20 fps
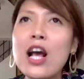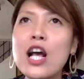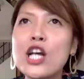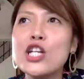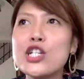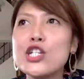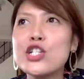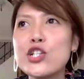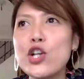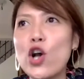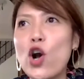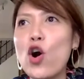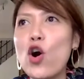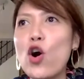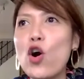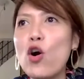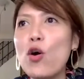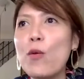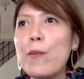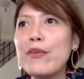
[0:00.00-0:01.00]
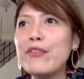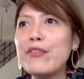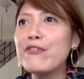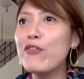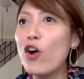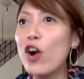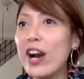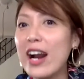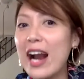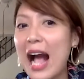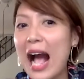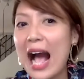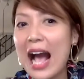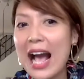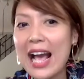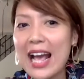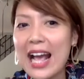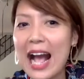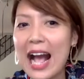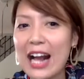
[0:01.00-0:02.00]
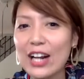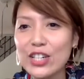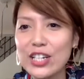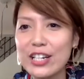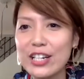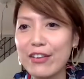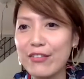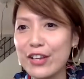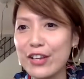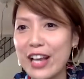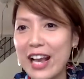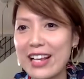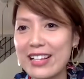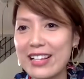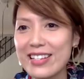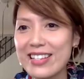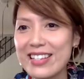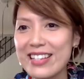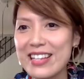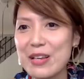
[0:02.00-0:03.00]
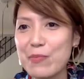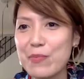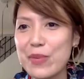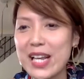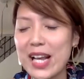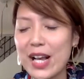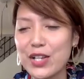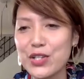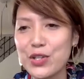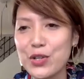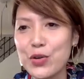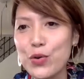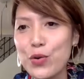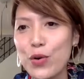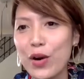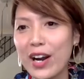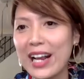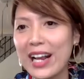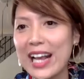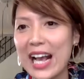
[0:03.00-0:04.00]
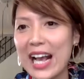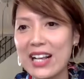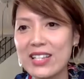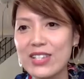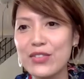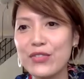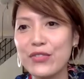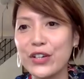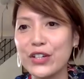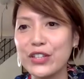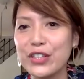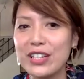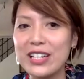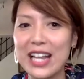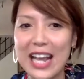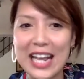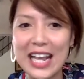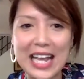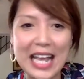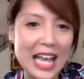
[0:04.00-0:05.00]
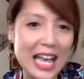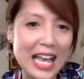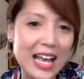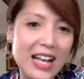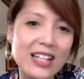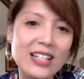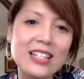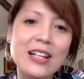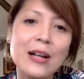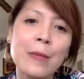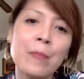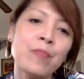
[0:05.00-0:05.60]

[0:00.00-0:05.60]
So before I actually give you guys a sneak peek as to who our guest for today is,